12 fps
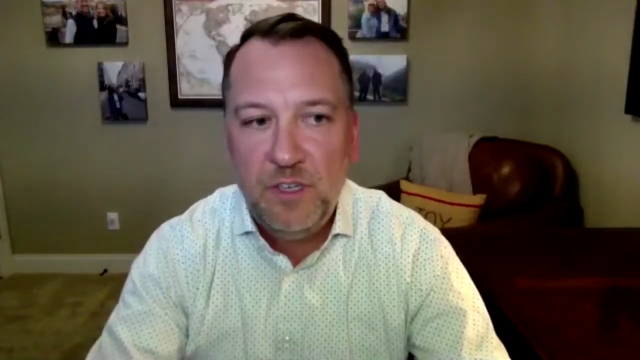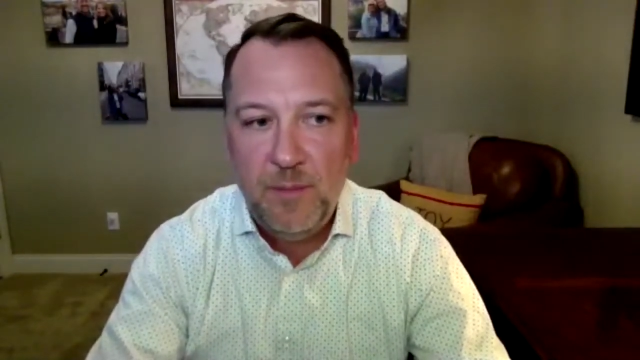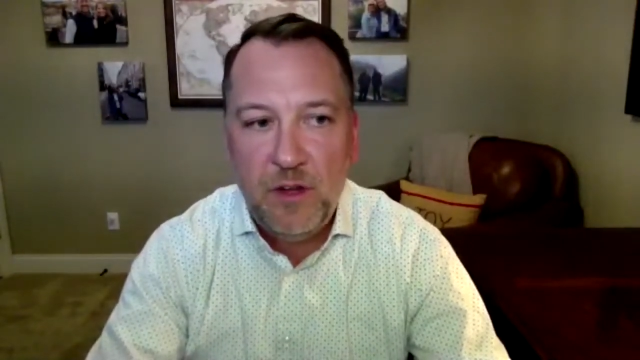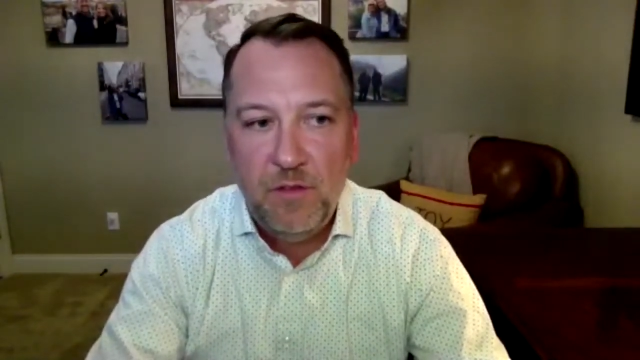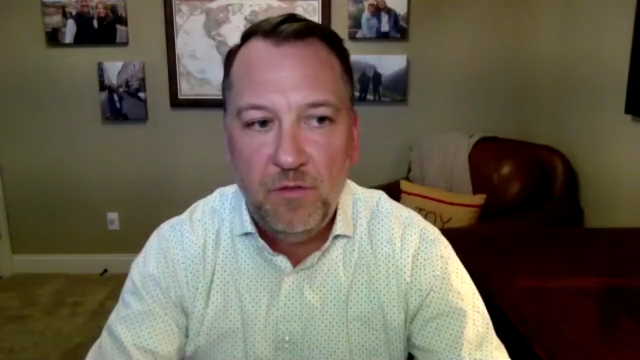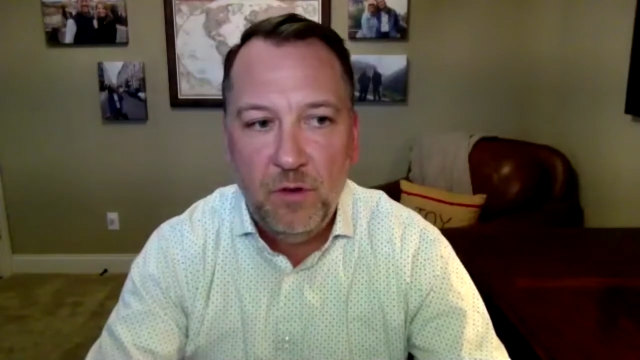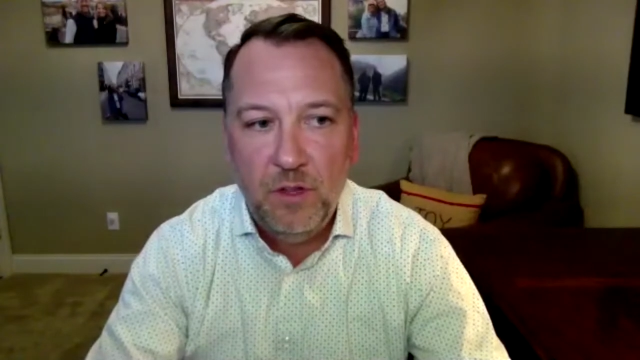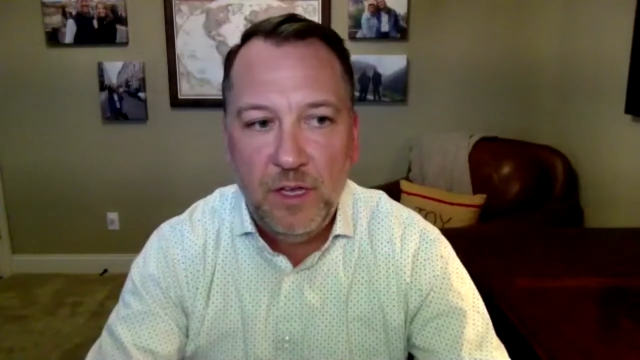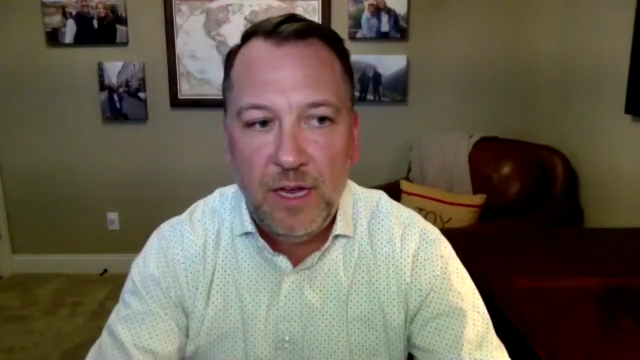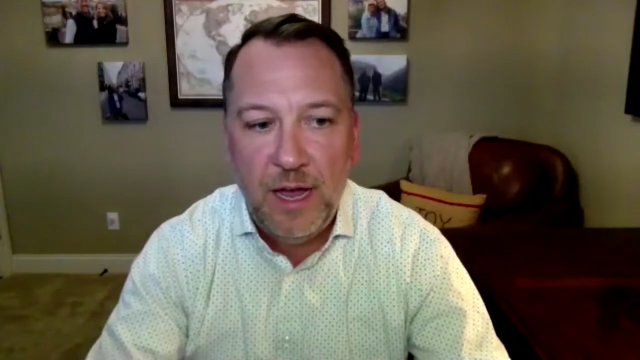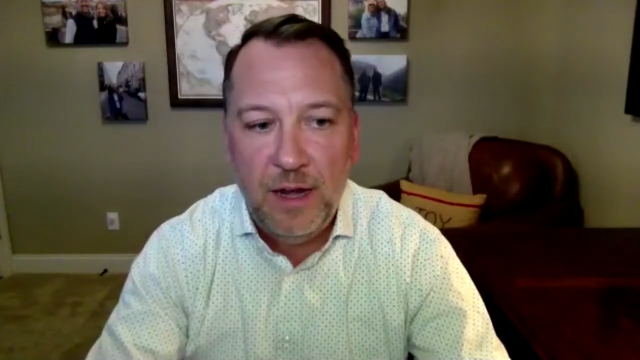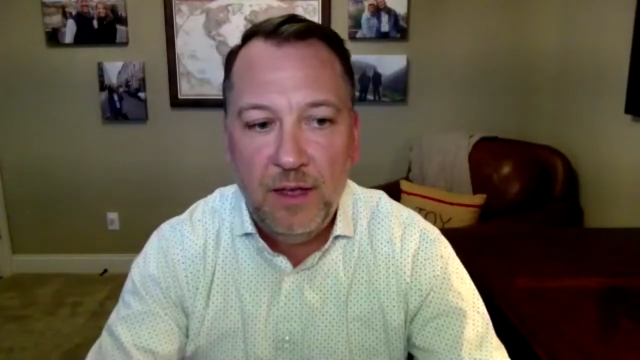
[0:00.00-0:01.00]
I mean, you've really
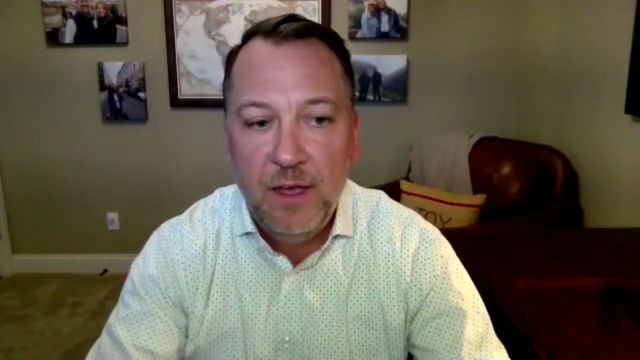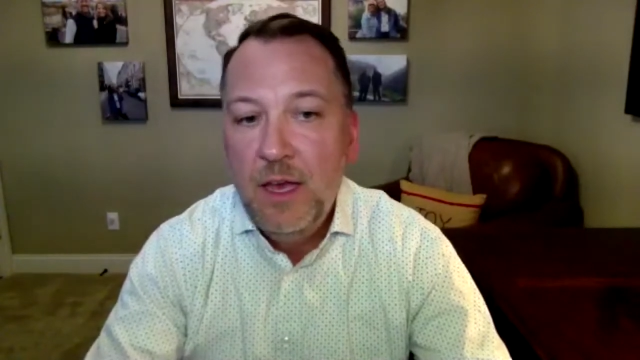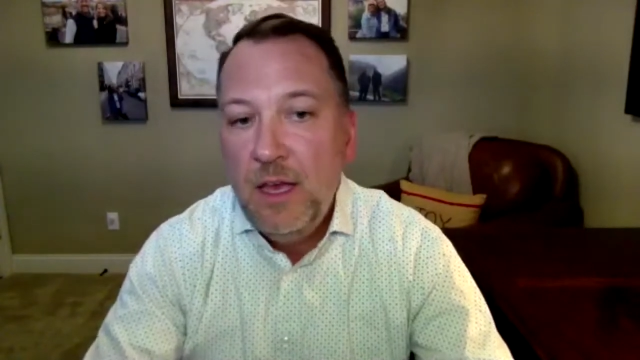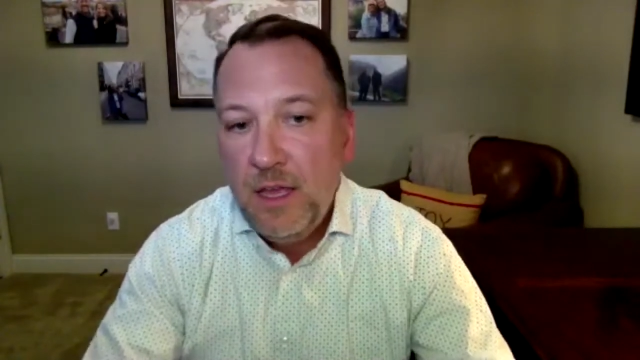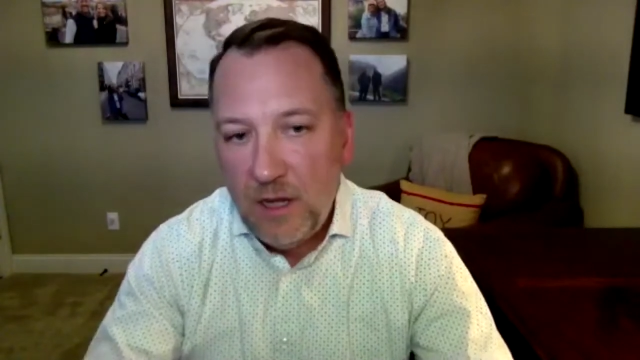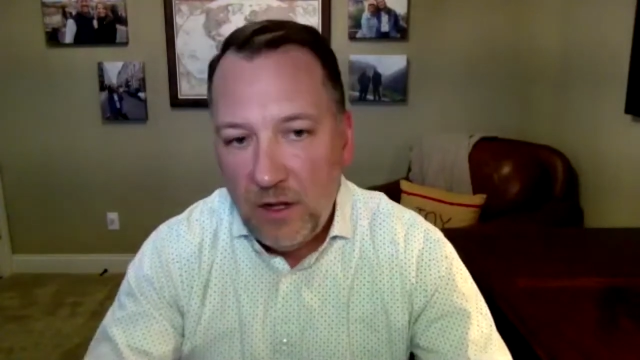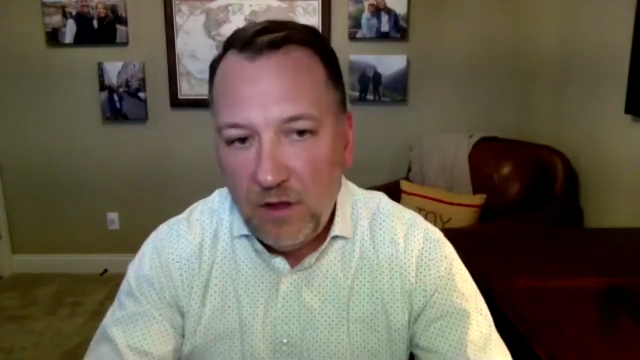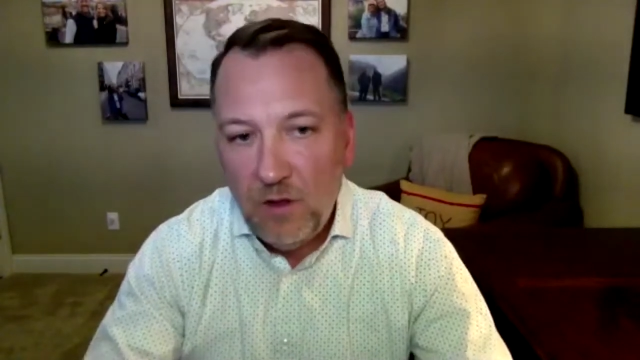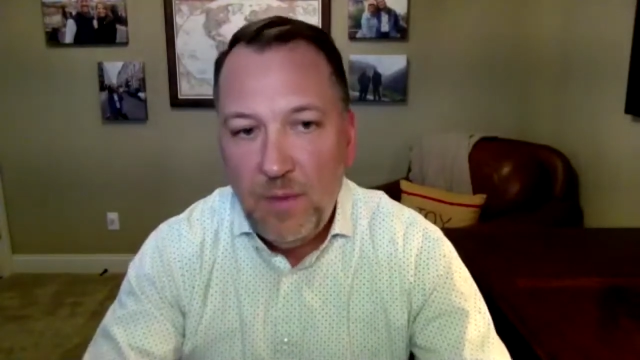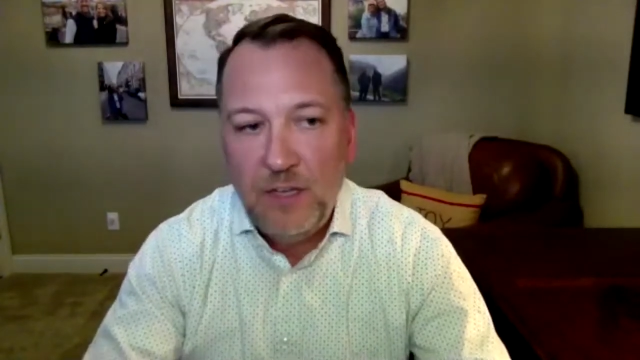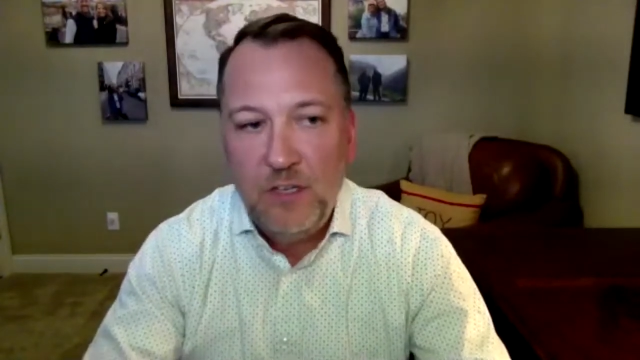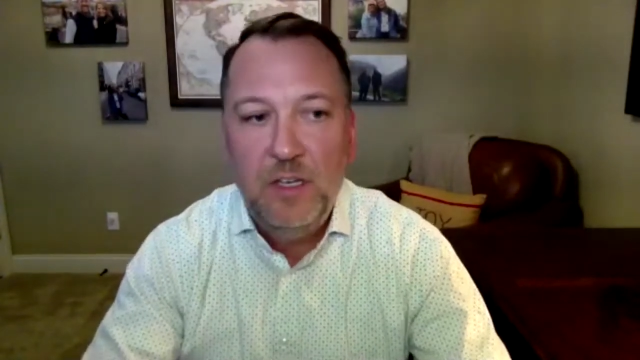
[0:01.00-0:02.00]
got to, you
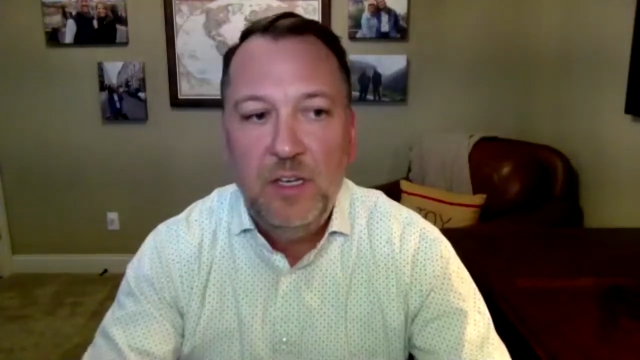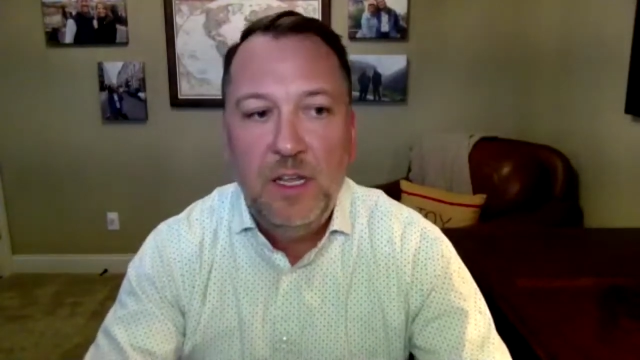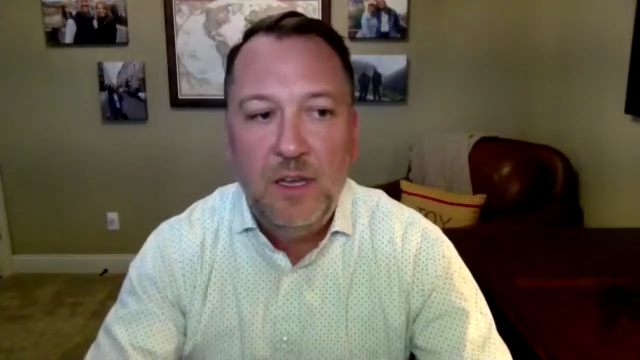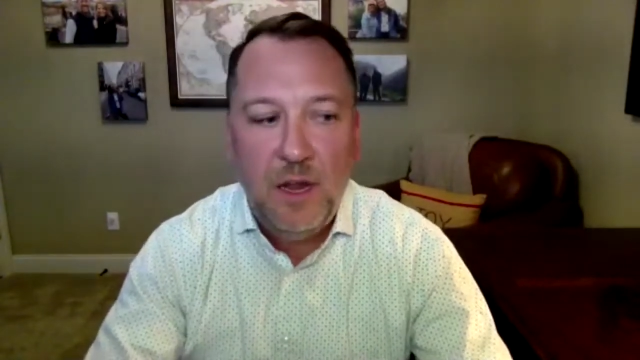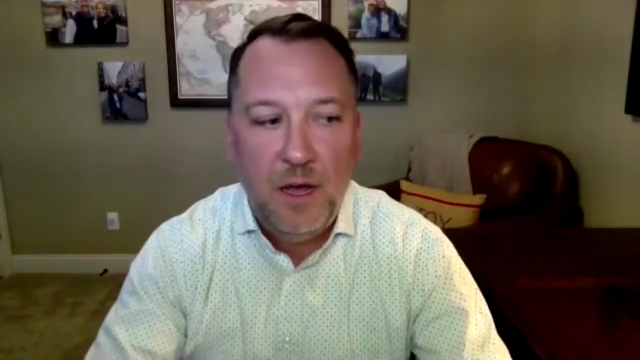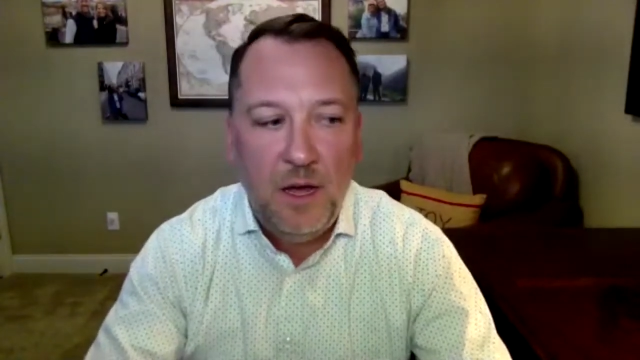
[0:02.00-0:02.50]
mentioned it